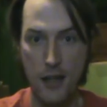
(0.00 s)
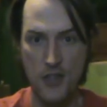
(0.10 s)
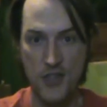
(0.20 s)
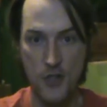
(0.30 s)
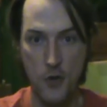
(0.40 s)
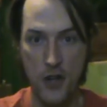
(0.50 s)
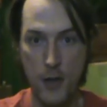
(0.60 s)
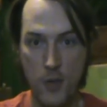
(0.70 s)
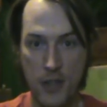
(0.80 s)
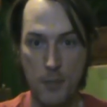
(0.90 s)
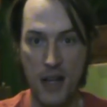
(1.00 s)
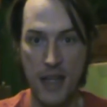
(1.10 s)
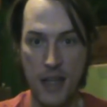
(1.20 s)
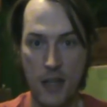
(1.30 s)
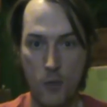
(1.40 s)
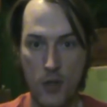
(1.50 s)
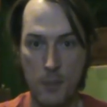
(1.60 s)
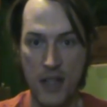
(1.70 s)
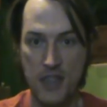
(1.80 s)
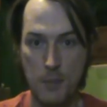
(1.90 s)
story with my
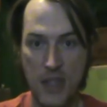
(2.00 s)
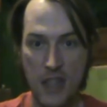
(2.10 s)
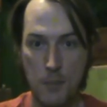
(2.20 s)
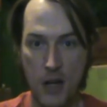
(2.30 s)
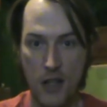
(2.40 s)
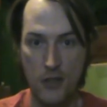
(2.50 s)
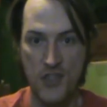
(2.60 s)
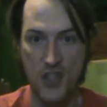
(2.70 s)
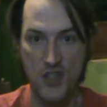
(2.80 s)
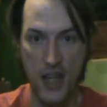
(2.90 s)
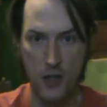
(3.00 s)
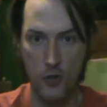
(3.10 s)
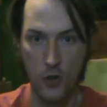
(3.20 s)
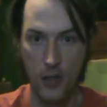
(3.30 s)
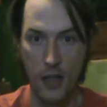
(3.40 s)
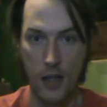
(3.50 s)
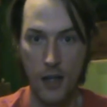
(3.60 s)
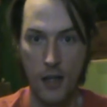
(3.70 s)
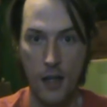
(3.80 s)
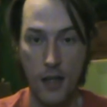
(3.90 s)
Tamika models in general.
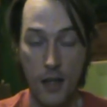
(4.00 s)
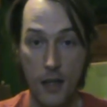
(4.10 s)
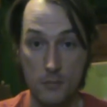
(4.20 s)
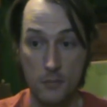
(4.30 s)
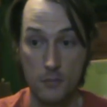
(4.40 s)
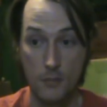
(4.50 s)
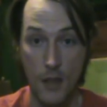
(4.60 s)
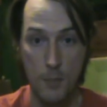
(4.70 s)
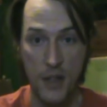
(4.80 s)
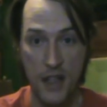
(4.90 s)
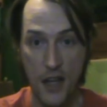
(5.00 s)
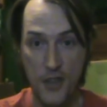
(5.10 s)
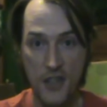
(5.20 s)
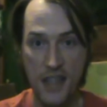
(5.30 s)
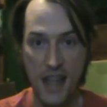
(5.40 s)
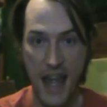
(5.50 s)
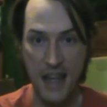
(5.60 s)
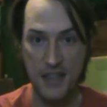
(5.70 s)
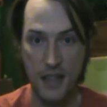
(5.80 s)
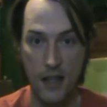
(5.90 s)
But other than
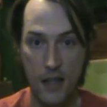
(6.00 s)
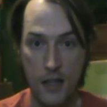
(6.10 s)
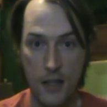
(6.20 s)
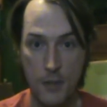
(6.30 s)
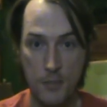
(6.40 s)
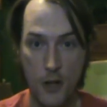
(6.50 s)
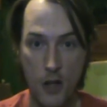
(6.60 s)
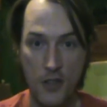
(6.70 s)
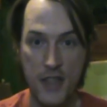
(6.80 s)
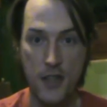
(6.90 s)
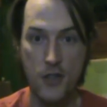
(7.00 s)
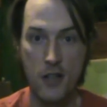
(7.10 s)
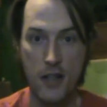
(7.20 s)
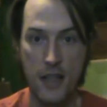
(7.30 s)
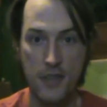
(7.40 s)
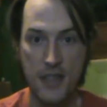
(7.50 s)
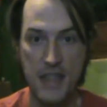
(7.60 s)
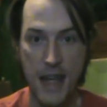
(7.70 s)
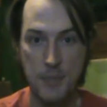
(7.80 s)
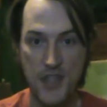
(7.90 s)
that, all the other the
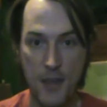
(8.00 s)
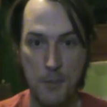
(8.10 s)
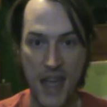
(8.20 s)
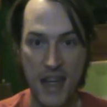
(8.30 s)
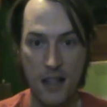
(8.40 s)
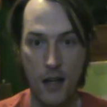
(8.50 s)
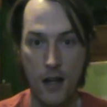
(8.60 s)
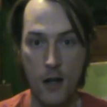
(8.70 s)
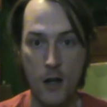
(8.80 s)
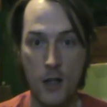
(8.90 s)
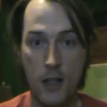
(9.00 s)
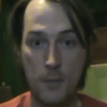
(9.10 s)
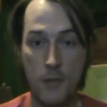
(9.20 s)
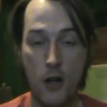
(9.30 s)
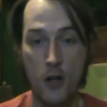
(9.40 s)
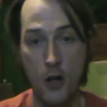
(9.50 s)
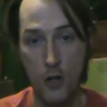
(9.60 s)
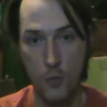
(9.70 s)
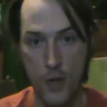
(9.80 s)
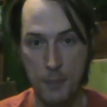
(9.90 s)
tapes I made are
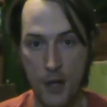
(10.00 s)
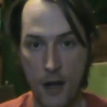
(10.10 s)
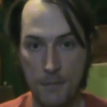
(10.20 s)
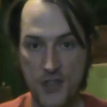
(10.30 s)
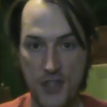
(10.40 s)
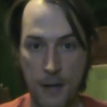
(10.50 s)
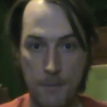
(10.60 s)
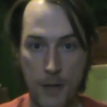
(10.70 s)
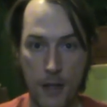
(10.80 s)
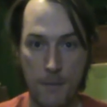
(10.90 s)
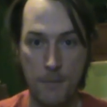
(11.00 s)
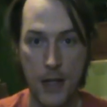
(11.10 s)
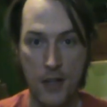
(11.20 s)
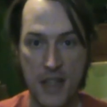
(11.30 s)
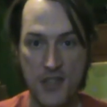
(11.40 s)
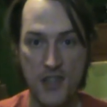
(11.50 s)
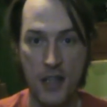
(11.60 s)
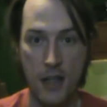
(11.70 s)
all rip-offs of various